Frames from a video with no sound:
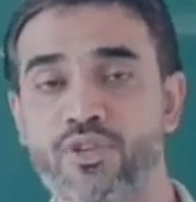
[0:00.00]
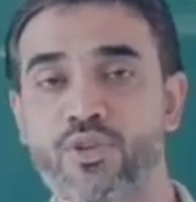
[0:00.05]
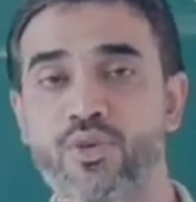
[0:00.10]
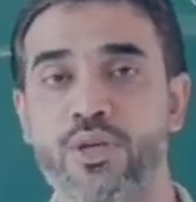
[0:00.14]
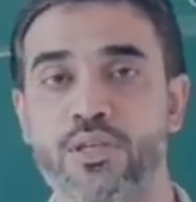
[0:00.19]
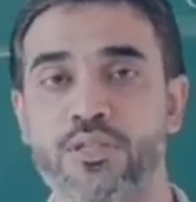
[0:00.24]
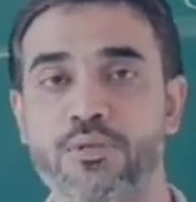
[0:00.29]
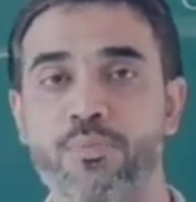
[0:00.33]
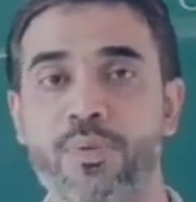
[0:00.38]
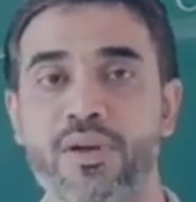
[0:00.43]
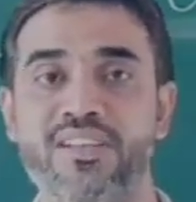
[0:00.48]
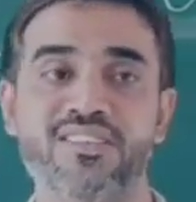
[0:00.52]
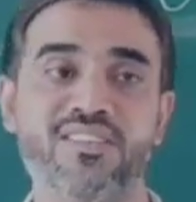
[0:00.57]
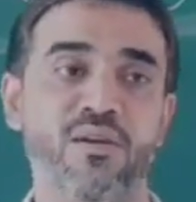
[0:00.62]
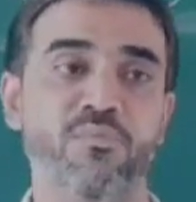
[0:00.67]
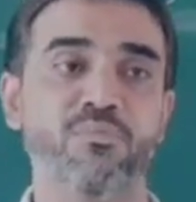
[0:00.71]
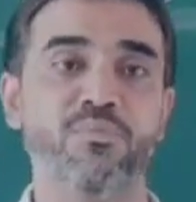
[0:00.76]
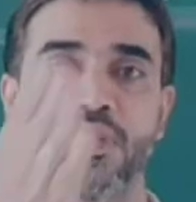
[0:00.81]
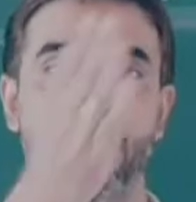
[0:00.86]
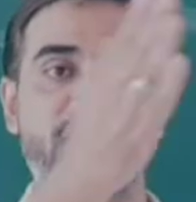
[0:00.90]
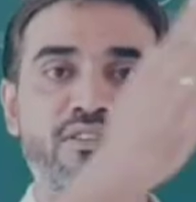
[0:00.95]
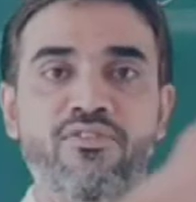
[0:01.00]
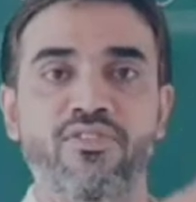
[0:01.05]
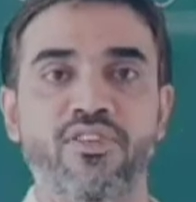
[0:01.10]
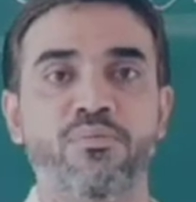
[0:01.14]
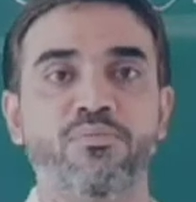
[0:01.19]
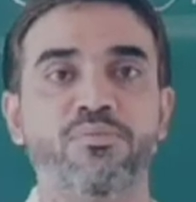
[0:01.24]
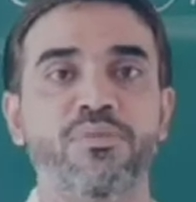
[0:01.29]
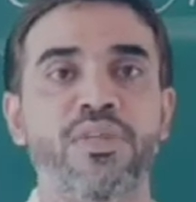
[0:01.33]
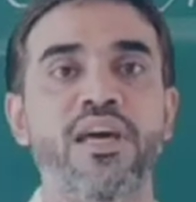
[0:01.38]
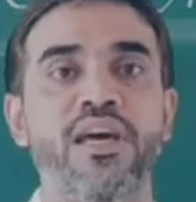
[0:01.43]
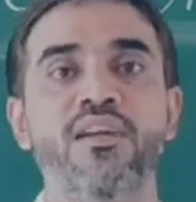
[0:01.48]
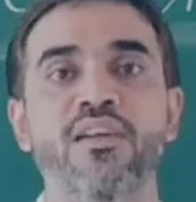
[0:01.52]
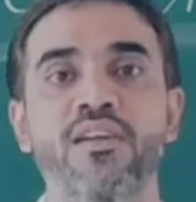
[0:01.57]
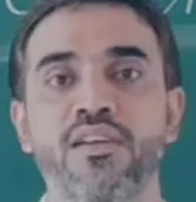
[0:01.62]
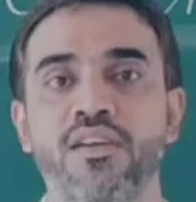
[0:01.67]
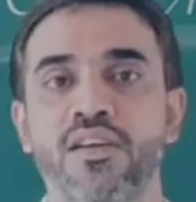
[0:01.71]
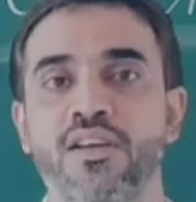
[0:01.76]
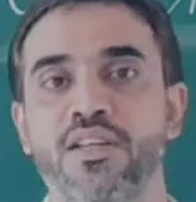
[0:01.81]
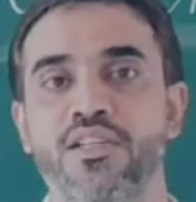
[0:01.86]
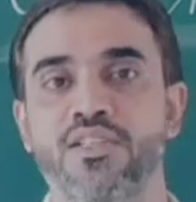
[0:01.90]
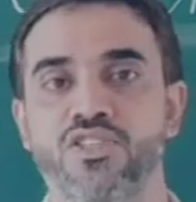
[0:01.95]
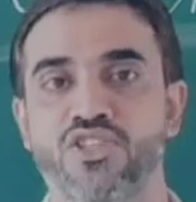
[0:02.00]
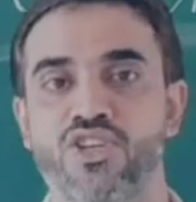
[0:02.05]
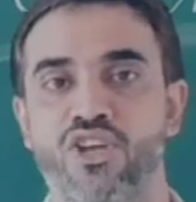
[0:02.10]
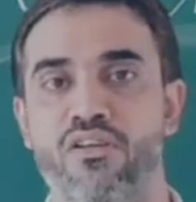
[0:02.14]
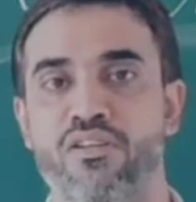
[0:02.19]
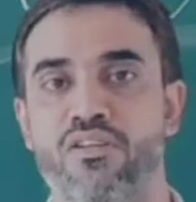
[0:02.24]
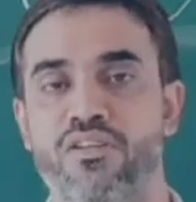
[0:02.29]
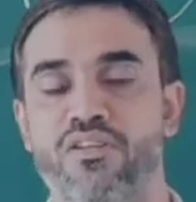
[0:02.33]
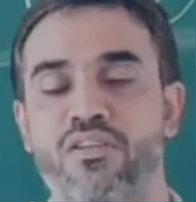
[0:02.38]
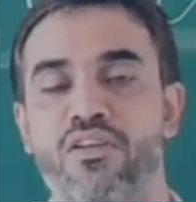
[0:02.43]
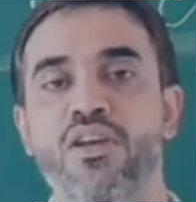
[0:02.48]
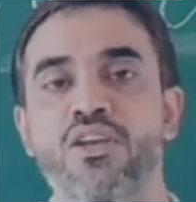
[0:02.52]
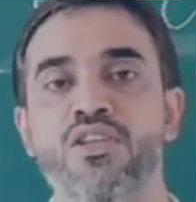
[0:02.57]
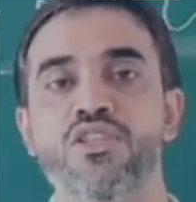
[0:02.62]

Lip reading: to expect something from their children.